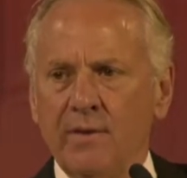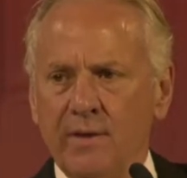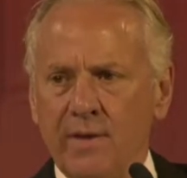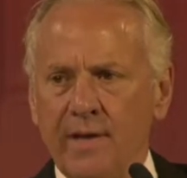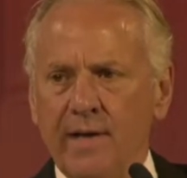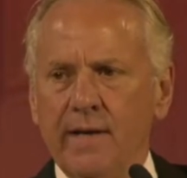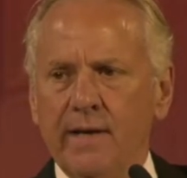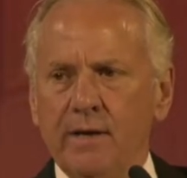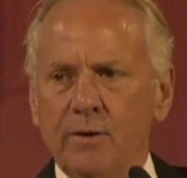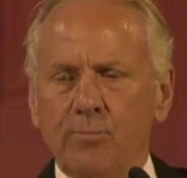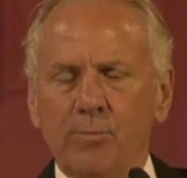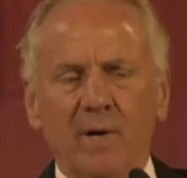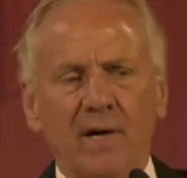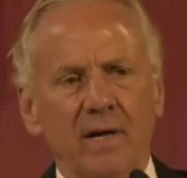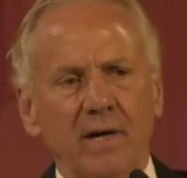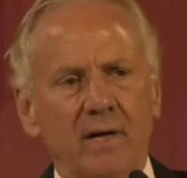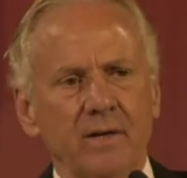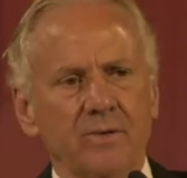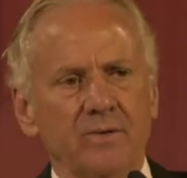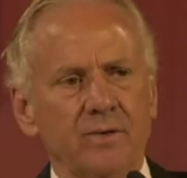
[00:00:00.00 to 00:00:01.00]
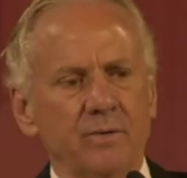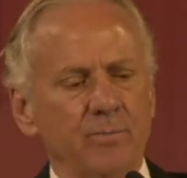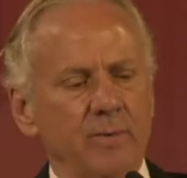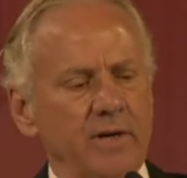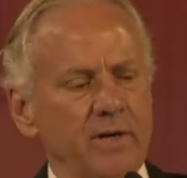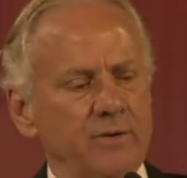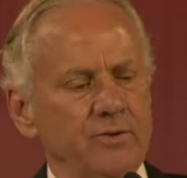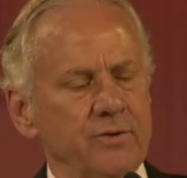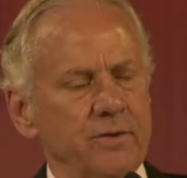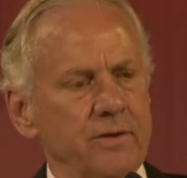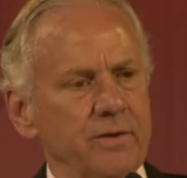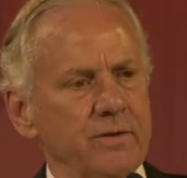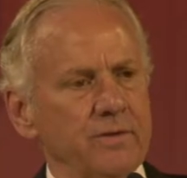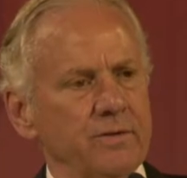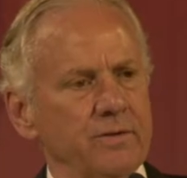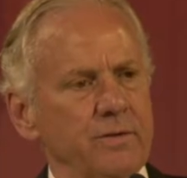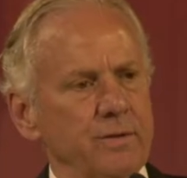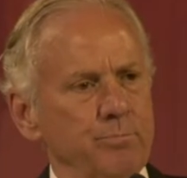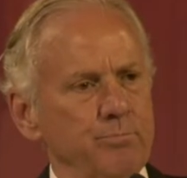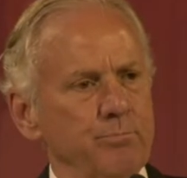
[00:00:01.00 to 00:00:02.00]
That, in my
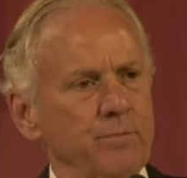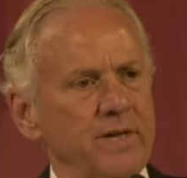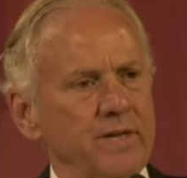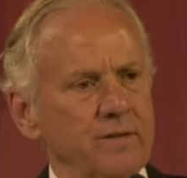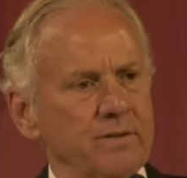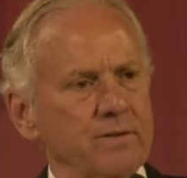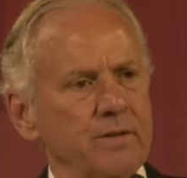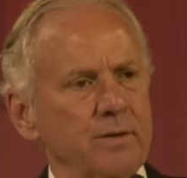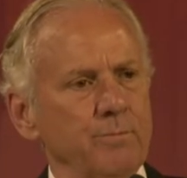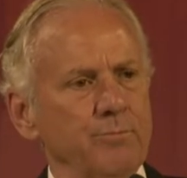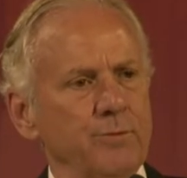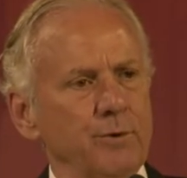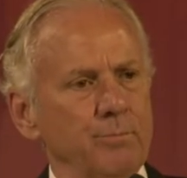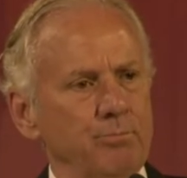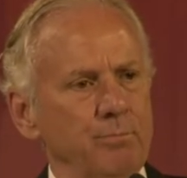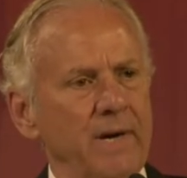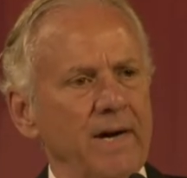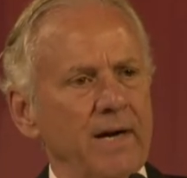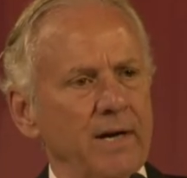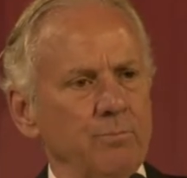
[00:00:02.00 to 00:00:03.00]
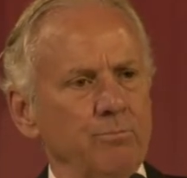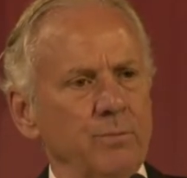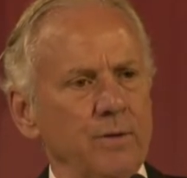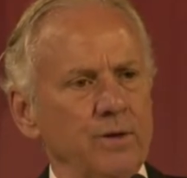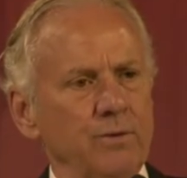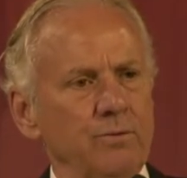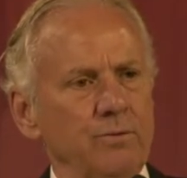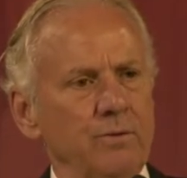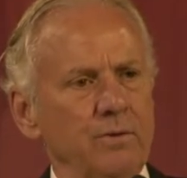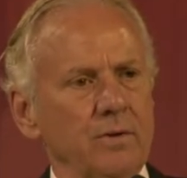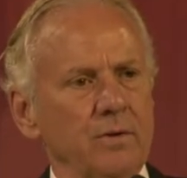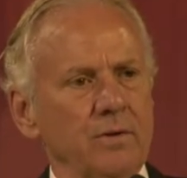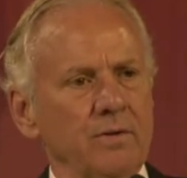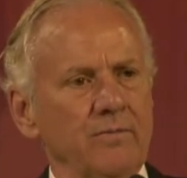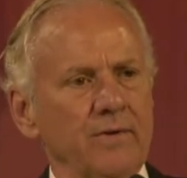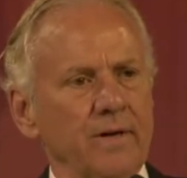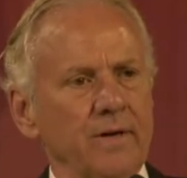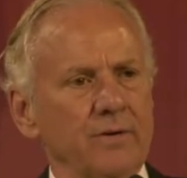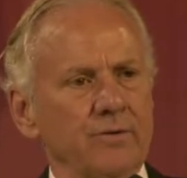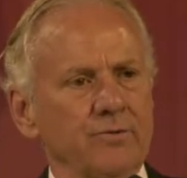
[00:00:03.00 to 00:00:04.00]
estimation, makes up the backbone
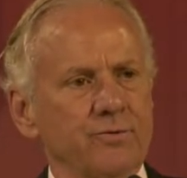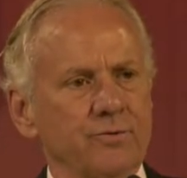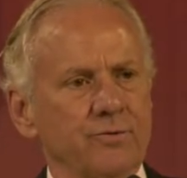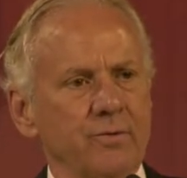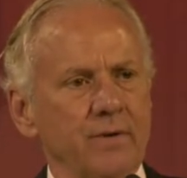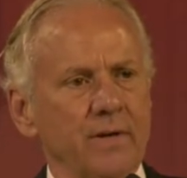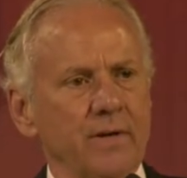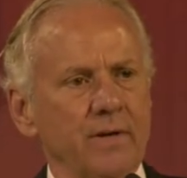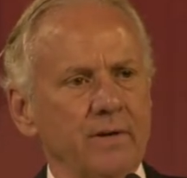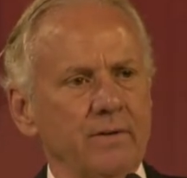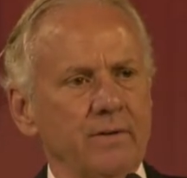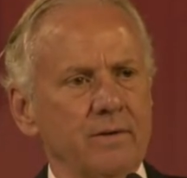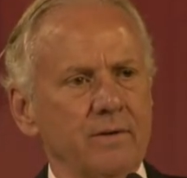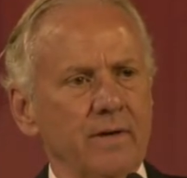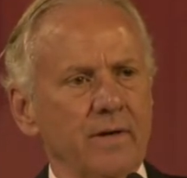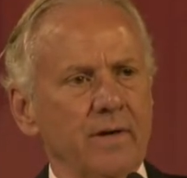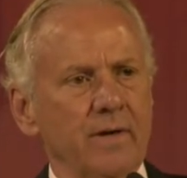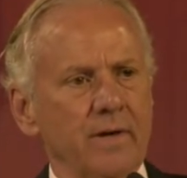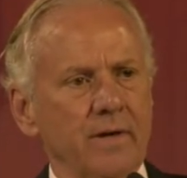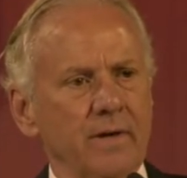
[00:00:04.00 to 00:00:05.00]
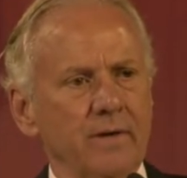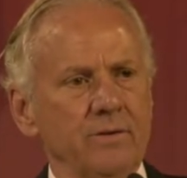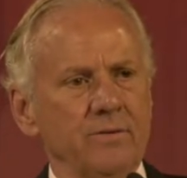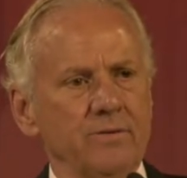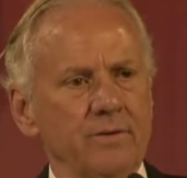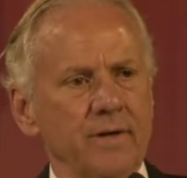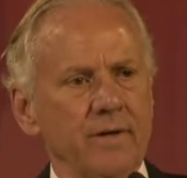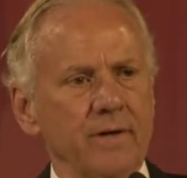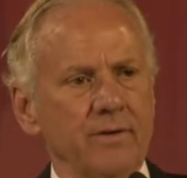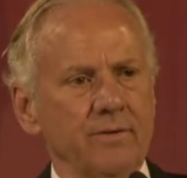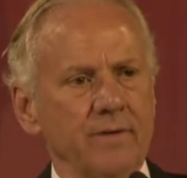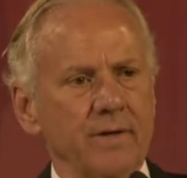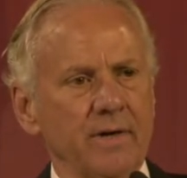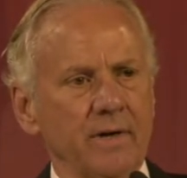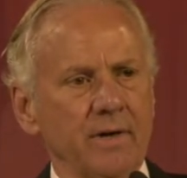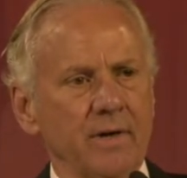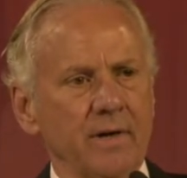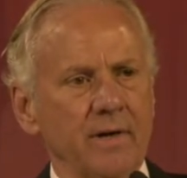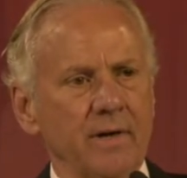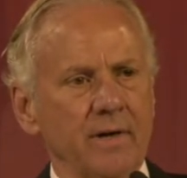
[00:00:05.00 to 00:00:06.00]
of our strength in South
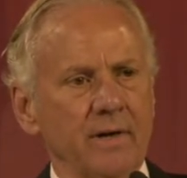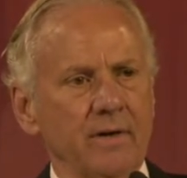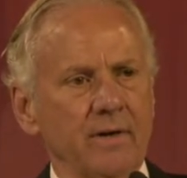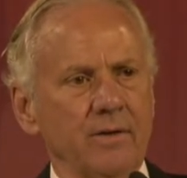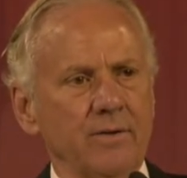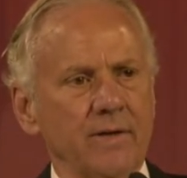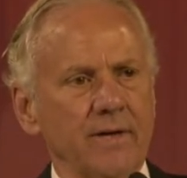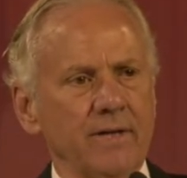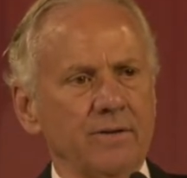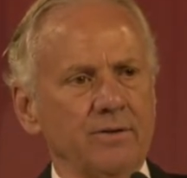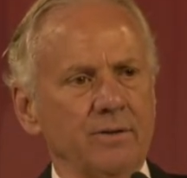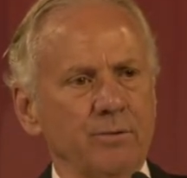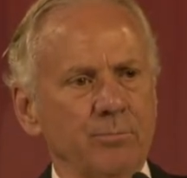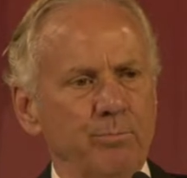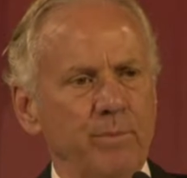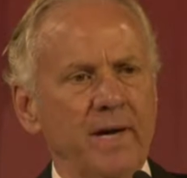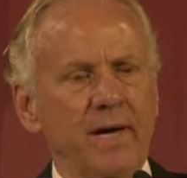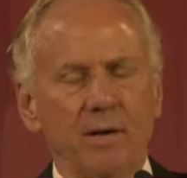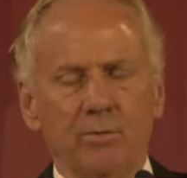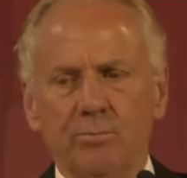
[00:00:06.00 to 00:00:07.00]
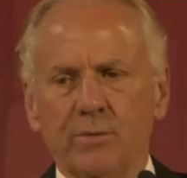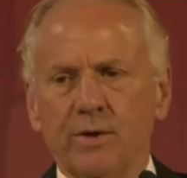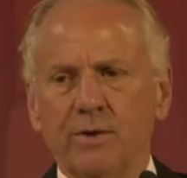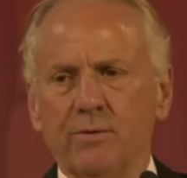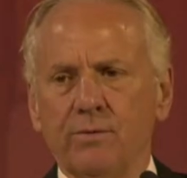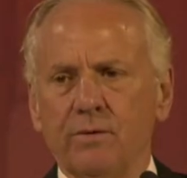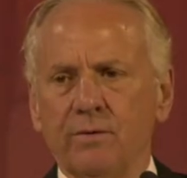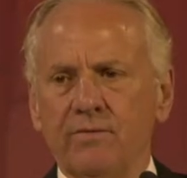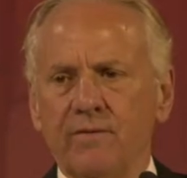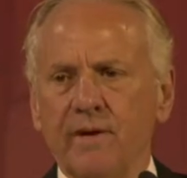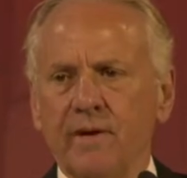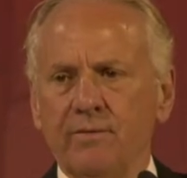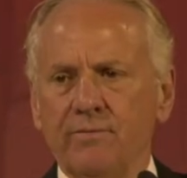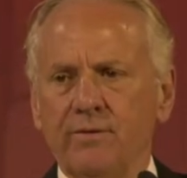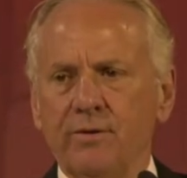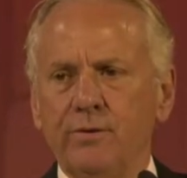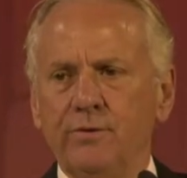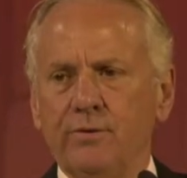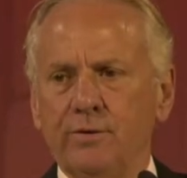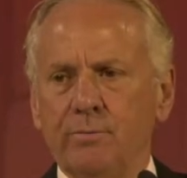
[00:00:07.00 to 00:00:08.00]
Carolina. That's the backbone of our
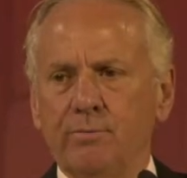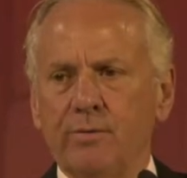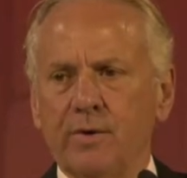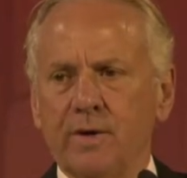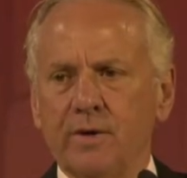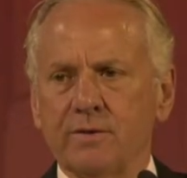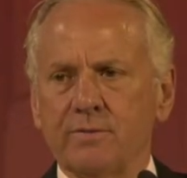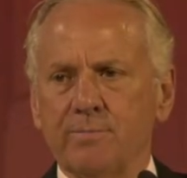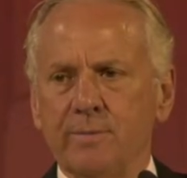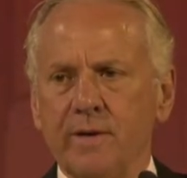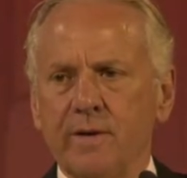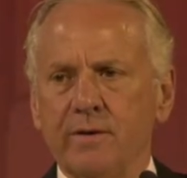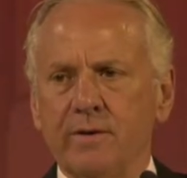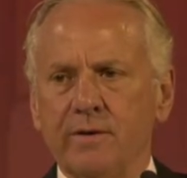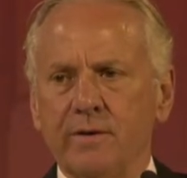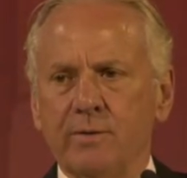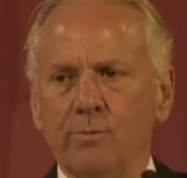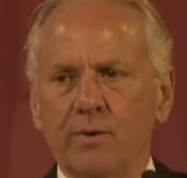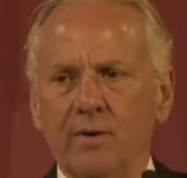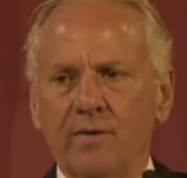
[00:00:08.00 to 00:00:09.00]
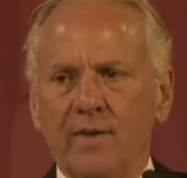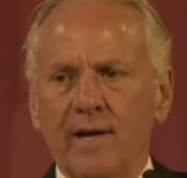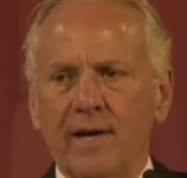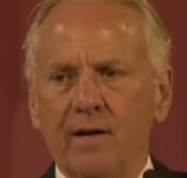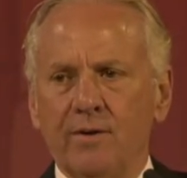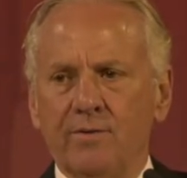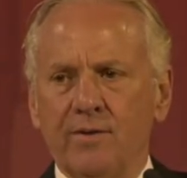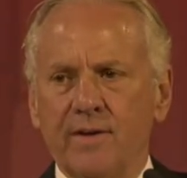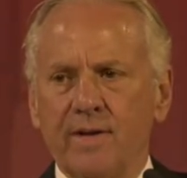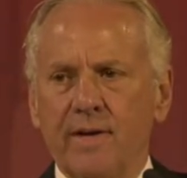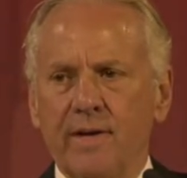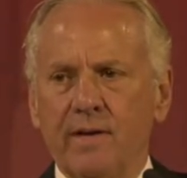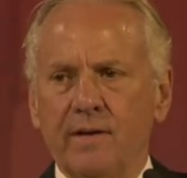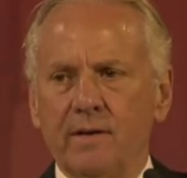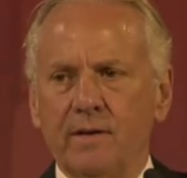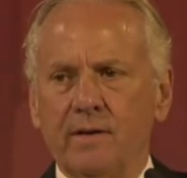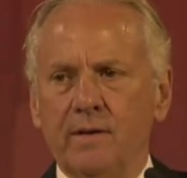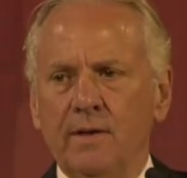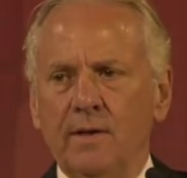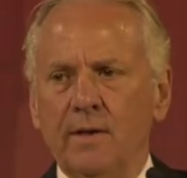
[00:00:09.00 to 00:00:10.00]
future prosperity. Without
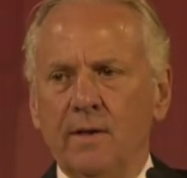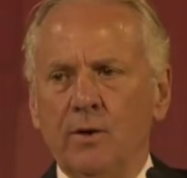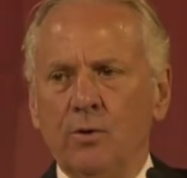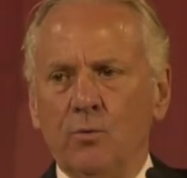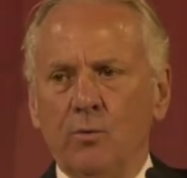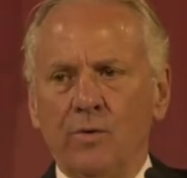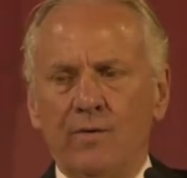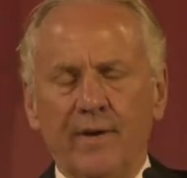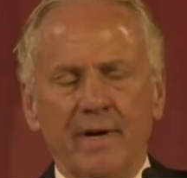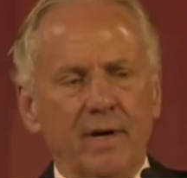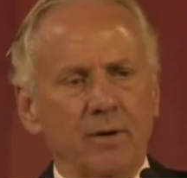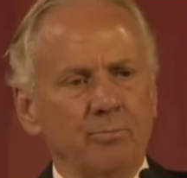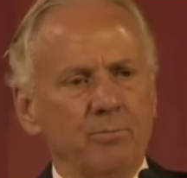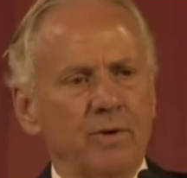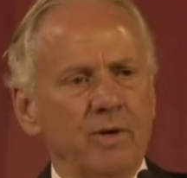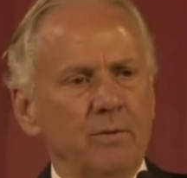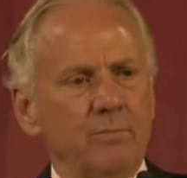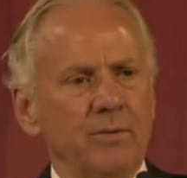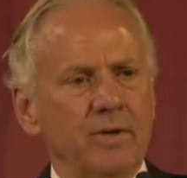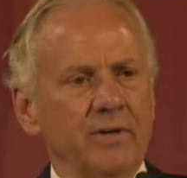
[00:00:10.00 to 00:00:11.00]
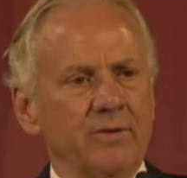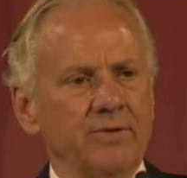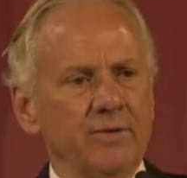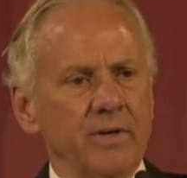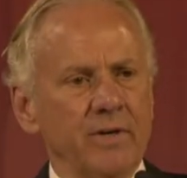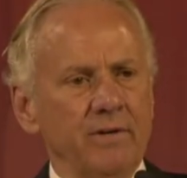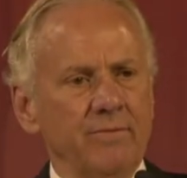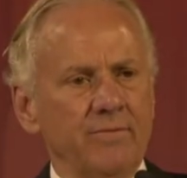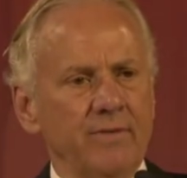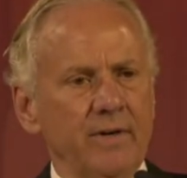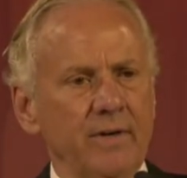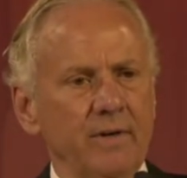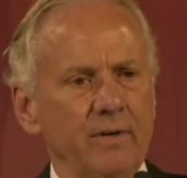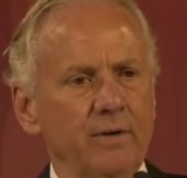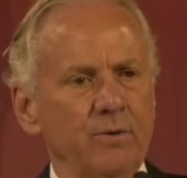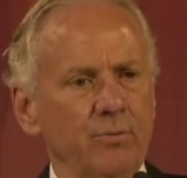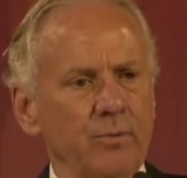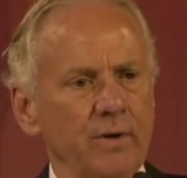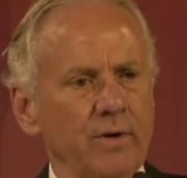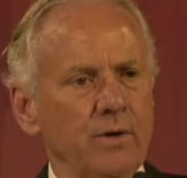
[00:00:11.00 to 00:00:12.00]
that, without public safety,
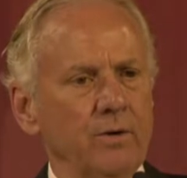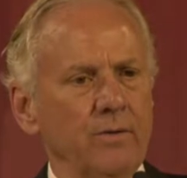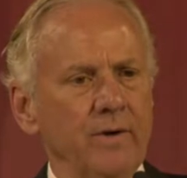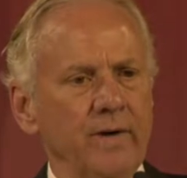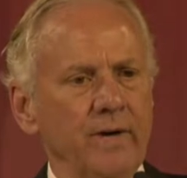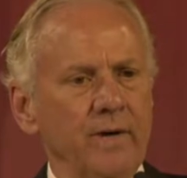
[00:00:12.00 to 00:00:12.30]
we don't